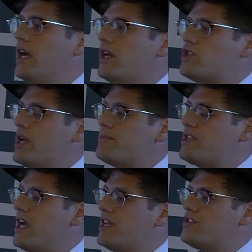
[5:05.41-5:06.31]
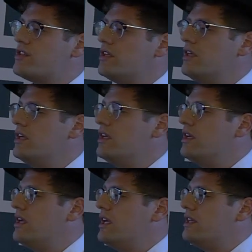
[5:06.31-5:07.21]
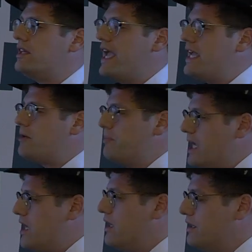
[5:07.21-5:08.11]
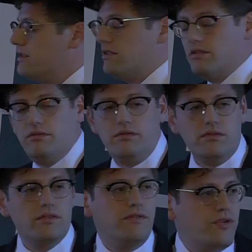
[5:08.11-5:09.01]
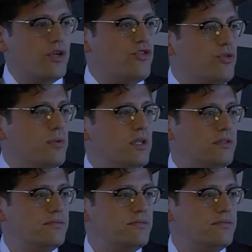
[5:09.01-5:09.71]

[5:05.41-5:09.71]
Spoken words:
Hashem says, take me for a truma.